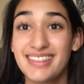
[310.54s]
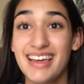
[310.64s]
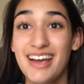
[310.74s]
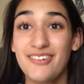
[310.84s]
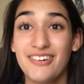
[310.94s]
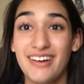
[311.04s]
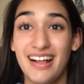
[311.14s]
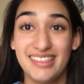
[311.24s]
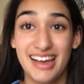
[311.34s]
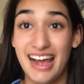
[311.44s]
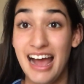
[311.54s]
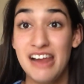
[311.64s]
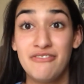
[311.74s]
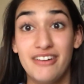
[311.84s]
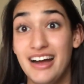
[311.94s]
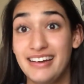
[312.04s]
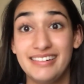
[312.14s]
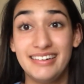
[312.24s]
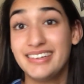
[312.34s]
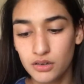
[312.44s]
They had
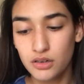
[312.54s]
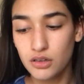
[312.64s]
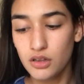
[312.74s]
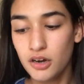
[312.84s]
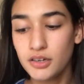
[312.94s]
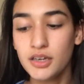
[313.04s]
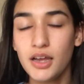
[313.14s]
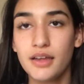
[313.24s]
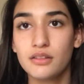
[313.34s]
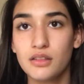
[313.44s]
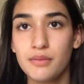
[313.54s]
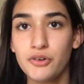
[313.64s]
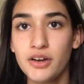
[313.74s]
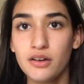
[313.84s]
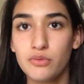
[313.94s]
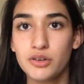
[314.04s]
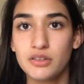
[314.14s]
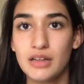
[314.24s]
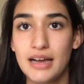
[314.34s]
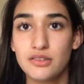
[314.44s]
fun. Killarney and Limerick were
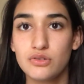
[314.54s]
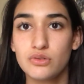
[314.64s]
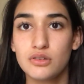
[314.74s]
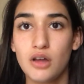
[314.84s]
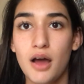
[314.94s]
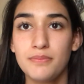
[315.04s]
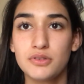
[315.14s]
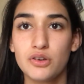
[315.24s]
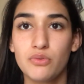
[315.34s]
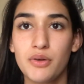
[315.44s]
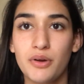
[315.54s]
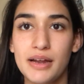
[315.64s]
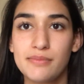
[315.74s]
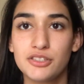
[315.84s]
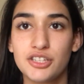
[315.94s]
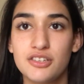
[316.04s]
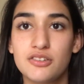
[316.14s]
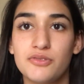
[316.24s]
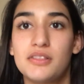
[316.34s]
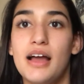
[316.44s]
the last two stops, so we were able just
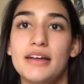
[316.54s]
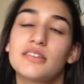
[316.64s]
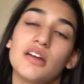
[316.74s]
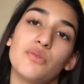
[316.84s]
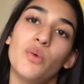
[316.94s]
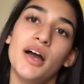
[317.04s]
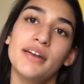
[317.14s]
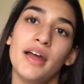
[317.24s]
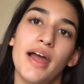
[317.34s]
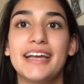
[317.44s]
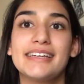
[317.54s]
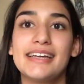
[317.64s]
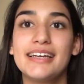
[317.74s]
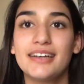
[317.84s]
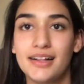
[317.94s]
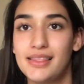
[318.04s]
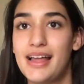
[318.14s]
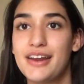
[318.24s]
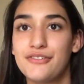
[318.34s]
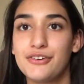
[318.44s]
to relax and unwind and eat a
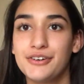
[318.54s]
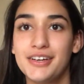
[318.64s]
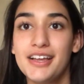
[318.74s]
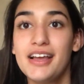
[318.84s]
lot of food.